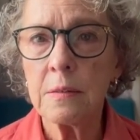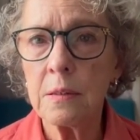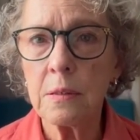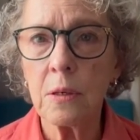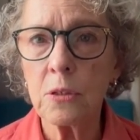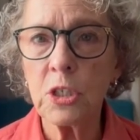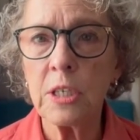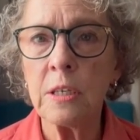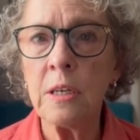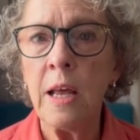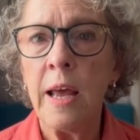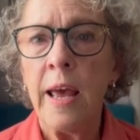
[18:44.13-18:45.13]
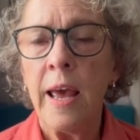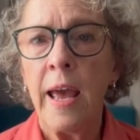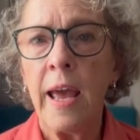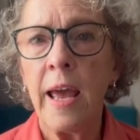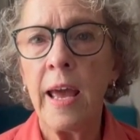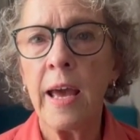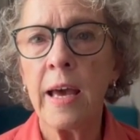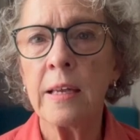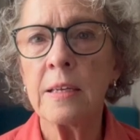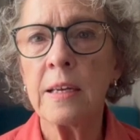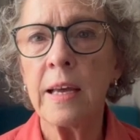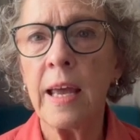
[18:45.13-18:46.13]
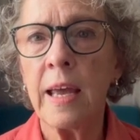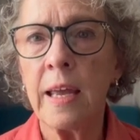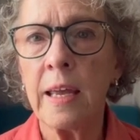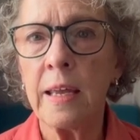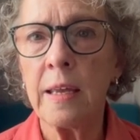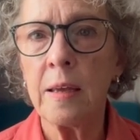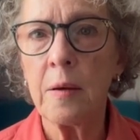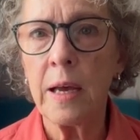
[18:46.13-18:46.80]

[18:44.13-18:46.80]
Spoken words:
lotion and a